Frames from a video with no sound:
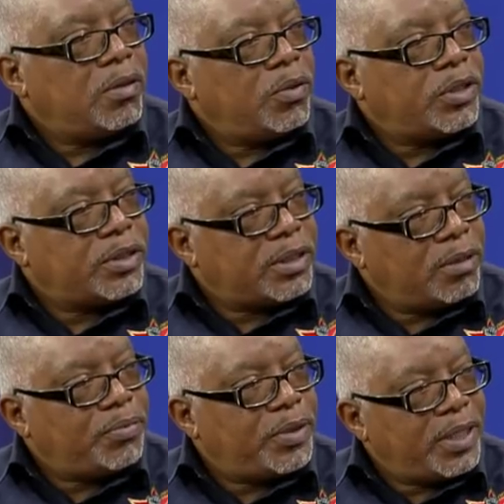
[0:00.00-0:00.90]
which
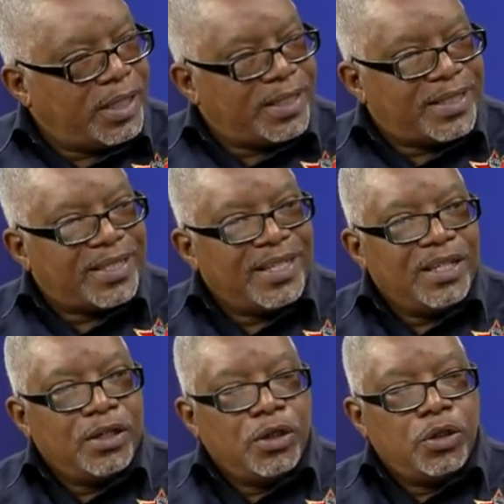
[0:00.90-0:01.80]
simply is
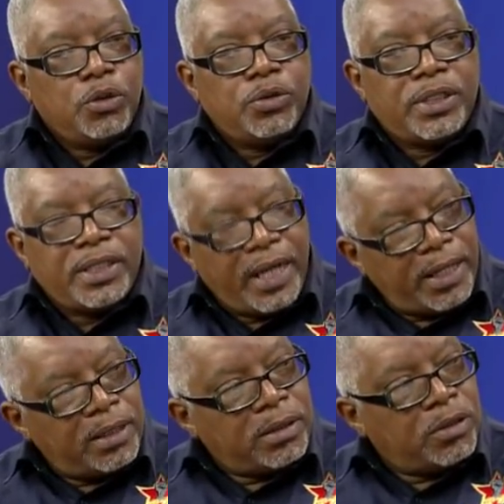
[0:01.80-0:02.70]
you
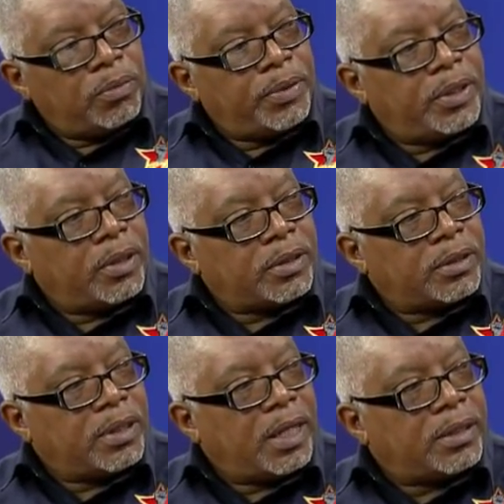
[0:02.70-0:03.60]
sell your
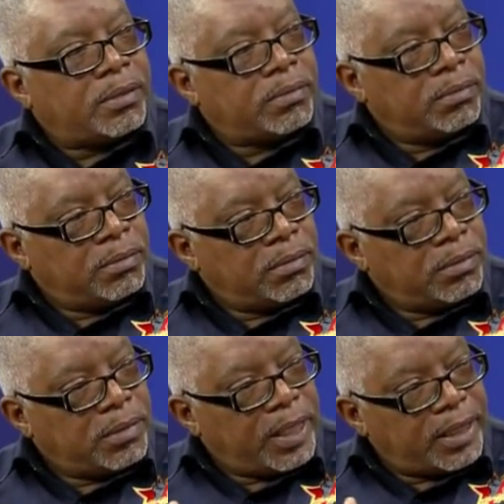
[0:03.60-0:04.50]
product at
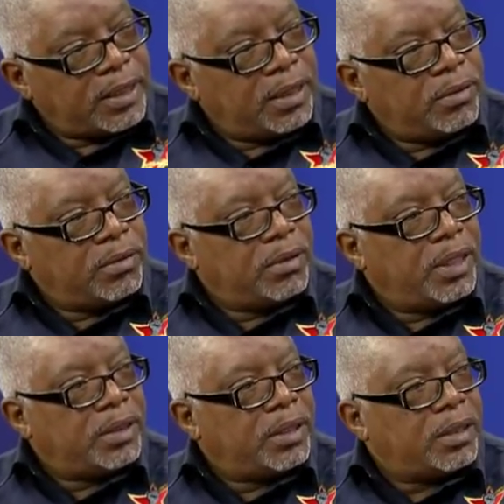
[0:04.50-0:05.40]
less
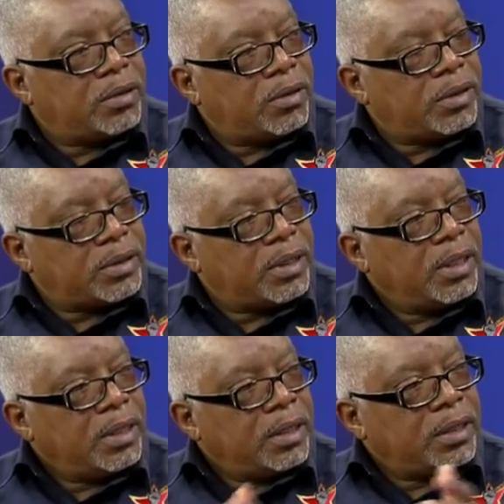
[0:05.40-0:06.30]
than cost
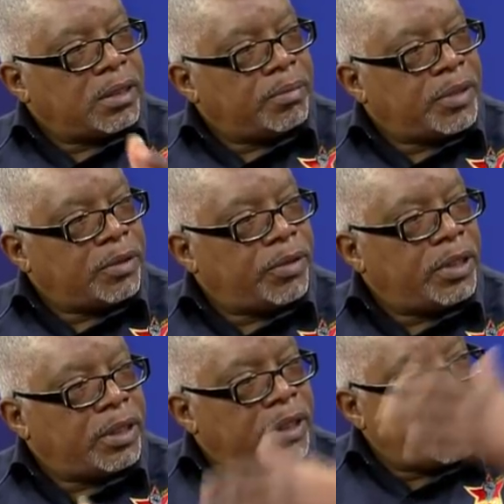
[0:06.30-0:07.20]
to a
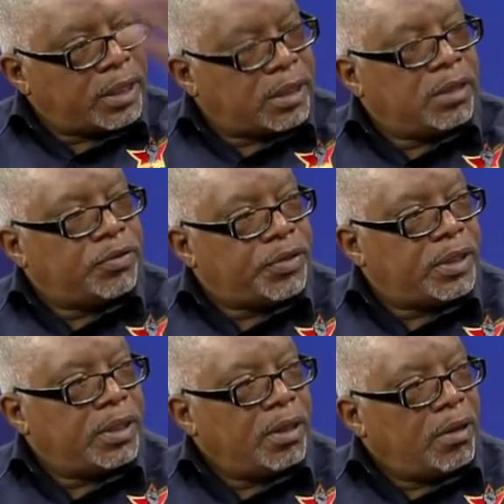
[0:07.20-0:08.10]
subsidiary in the next
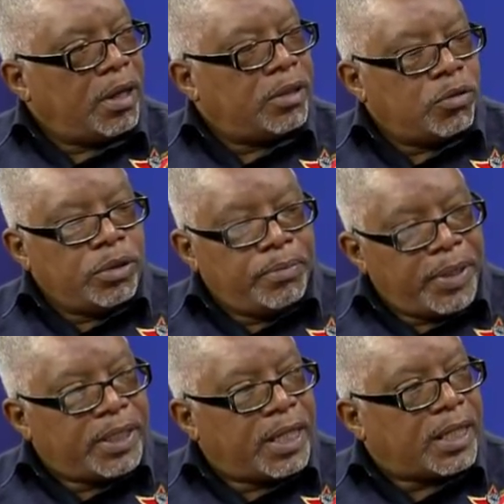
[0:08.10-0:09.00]
country and only
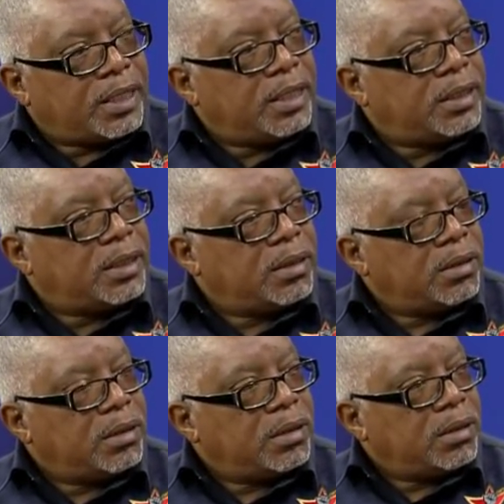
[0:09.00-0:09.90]
pay taxes
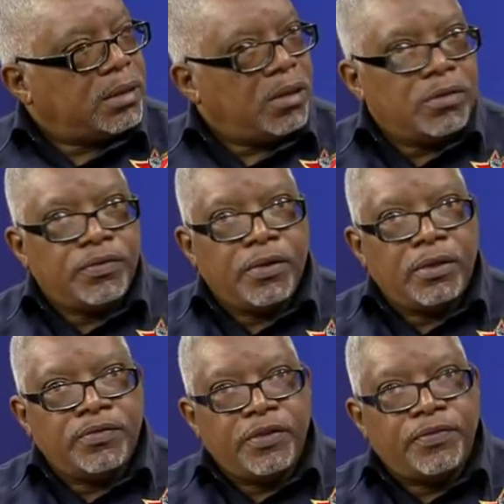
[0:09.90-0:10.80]
on
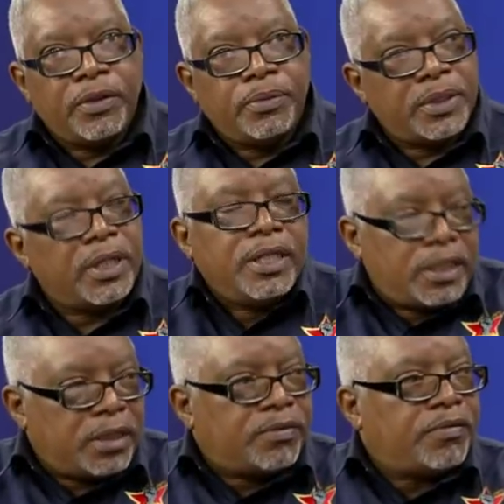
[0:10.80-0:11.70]
50%, let's
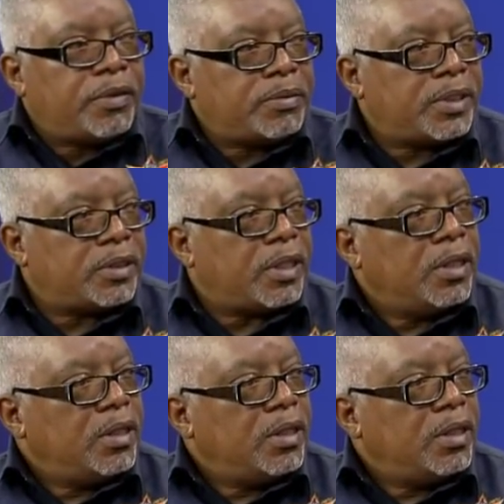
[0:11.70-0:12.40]
say it's 50%.